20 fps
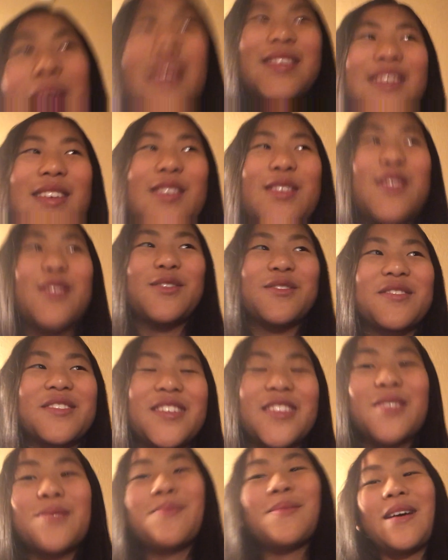my sister
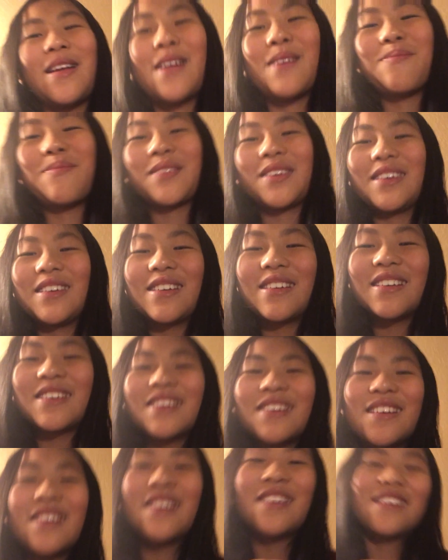gets mad at
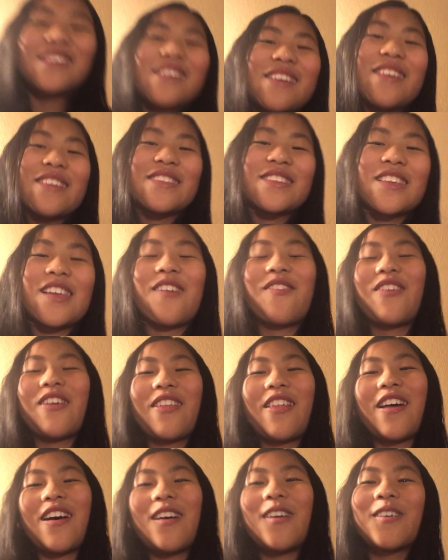me and stuff
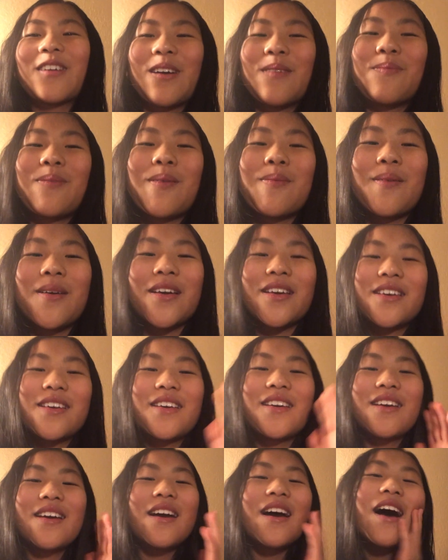like that. Okay, bye bye.
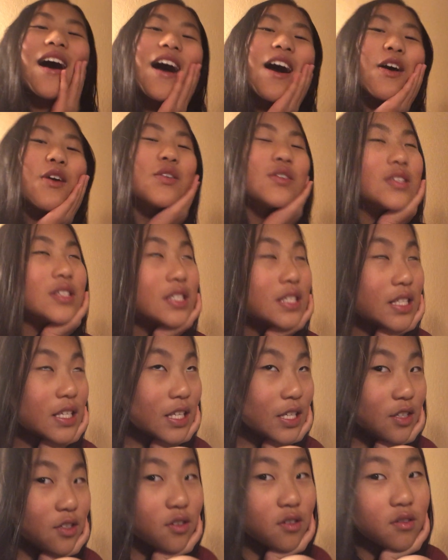I'll
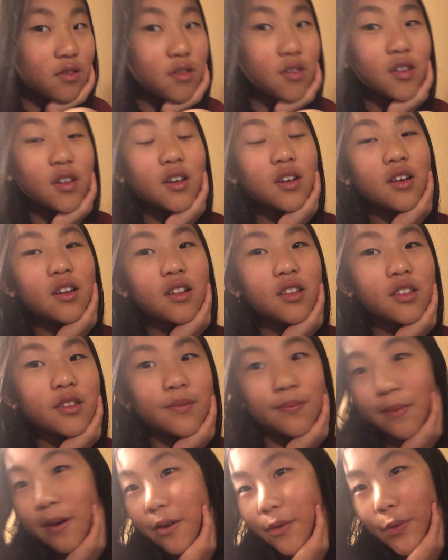see you
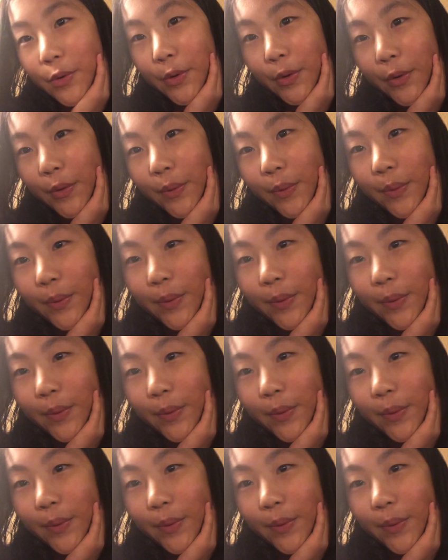tomorrow.